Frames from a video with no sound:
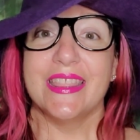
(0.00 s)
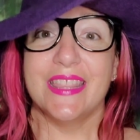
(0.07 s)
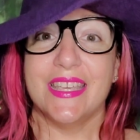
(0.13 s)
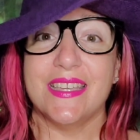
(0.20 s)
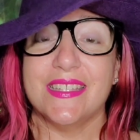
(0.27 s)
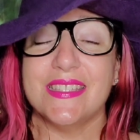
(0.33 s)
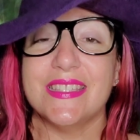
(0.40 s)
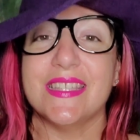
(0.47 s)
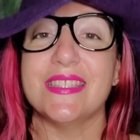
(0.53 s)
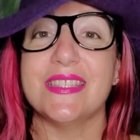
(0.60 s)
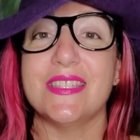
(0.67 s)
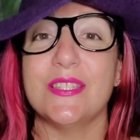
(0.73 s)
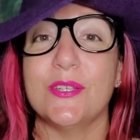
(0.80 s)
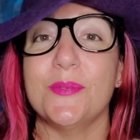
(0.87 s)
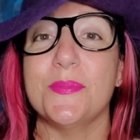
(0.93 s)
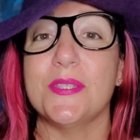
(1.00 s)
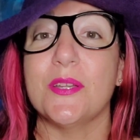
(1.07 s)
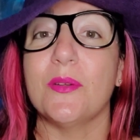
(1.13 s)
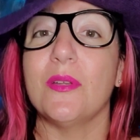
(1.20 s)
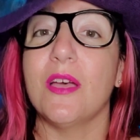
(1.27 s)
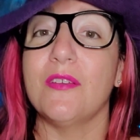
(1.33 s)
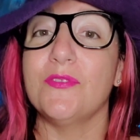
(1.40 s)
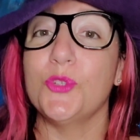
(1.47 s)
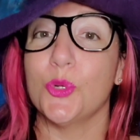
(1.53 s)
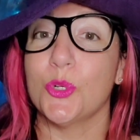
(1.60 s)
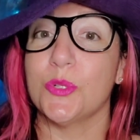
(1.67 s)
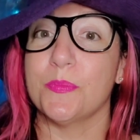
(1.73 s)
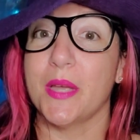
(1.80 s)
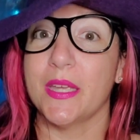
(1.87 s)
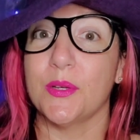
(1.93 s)
This is the tombstone of
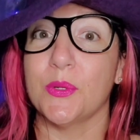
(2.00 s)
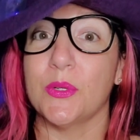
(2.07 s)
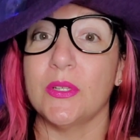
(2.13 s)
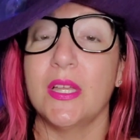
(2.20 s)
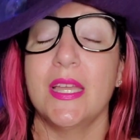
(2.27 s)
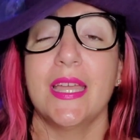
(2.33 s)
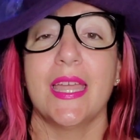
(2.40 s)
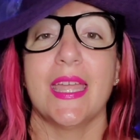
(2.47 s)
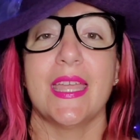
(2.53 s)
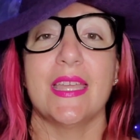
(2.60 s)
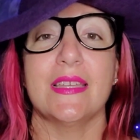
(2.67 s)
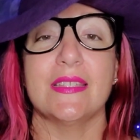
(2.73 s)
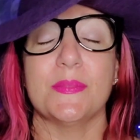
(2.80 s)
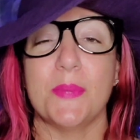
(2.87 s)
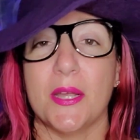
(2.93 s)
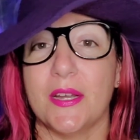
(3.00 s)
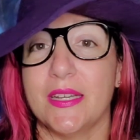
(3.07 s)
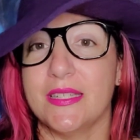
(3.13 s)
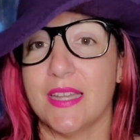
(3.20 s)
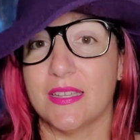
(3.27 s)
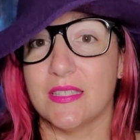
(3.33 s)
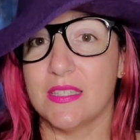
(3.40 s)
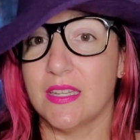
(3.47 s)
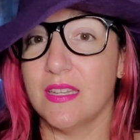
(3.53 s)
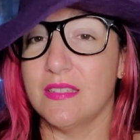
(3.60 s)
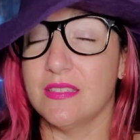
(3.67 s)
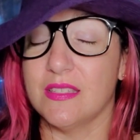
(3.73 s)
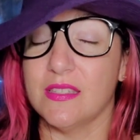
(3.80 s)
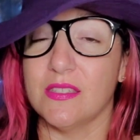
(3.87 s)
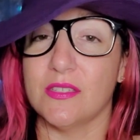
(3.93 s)
George Michael. He is buried next to
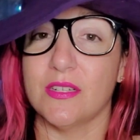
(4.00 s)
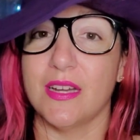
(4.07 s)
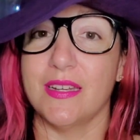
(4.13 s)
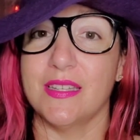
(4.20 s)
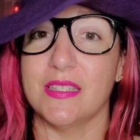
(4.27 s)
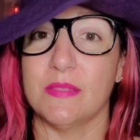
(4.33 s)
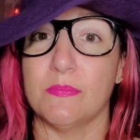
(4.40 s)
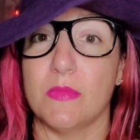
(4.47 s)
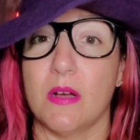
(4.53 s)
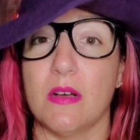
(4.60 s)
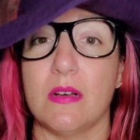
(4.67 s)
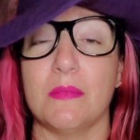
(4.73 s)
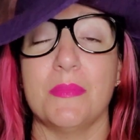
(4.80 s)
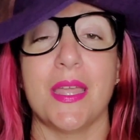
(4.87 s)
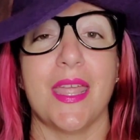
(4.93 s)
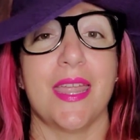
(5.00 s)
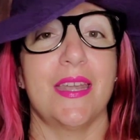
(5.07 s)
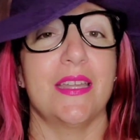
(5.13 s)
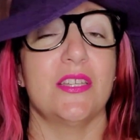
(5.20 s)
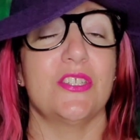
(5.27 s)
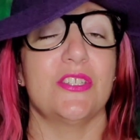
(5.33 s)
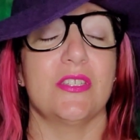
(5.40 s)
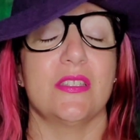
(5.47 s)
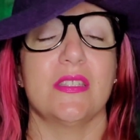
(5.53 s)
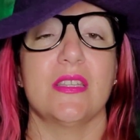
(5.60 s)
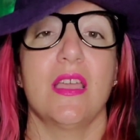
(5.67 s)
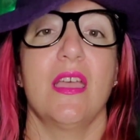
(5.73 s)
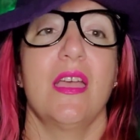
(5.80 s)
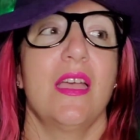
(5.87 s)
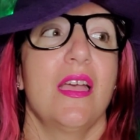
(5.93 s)
his sister and his mom, and it's
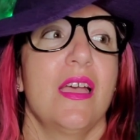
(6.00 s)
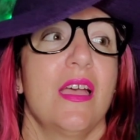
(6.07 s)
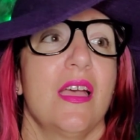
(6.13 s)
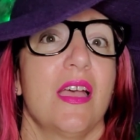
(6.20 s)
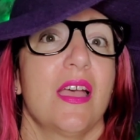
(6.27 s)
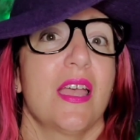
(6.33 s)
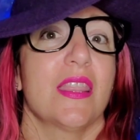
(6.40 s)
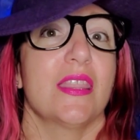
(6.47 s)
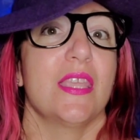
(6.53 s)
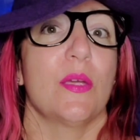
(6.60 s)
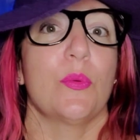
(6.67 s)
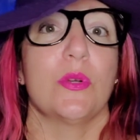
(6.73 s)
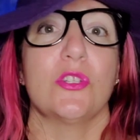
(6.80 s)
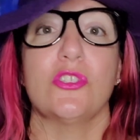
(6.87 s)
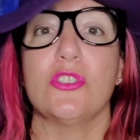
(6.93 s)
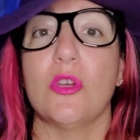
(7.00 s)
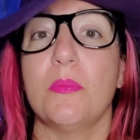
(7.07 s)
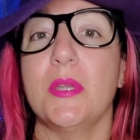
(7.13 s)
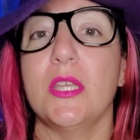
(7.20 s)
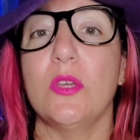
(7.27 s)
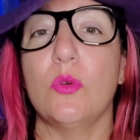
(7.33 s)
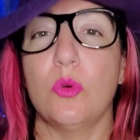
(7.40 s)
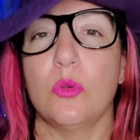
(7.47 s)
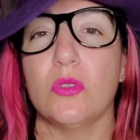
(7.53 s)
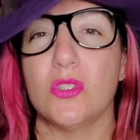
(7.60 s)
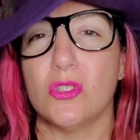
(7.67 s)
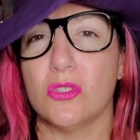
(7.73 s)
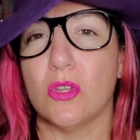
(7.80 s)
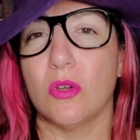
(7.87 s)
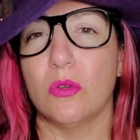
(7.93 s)
just, there were so many cool
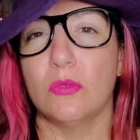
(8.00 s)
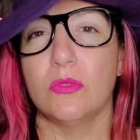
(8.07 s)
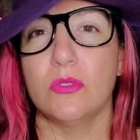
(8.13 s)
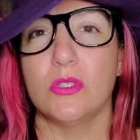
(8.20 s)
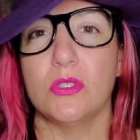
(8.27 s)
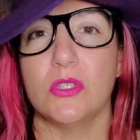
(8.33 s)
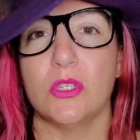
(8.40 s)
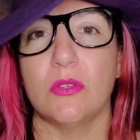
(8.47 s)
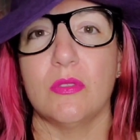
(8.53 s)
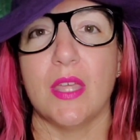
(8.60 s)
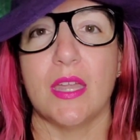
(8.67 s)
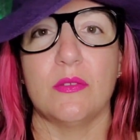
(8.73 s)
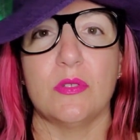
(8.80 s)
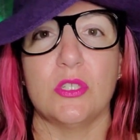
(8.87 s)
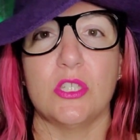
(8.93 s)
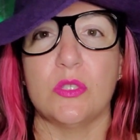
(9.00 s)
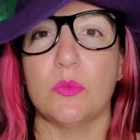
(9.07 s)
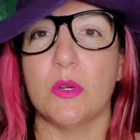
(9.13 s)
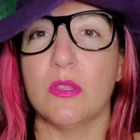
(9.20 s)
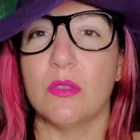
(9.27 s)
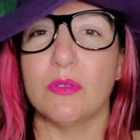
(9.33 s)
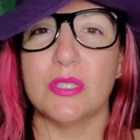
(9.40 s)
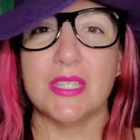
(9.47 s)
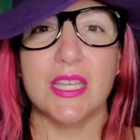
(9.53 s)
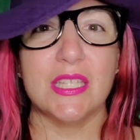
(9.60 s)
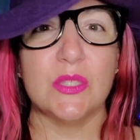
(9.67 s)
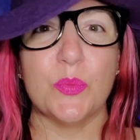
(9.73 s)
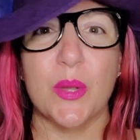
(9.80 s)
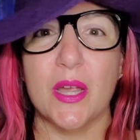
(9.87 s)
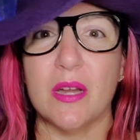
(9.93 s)
stones too that it was just one of those
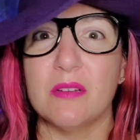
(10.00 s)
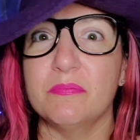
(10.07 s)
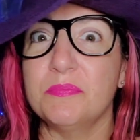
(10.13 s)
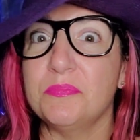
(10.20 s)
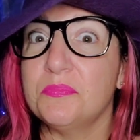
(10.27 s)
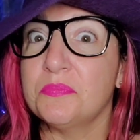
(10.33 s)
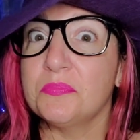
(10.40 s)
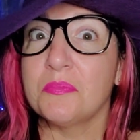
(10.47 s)
things where,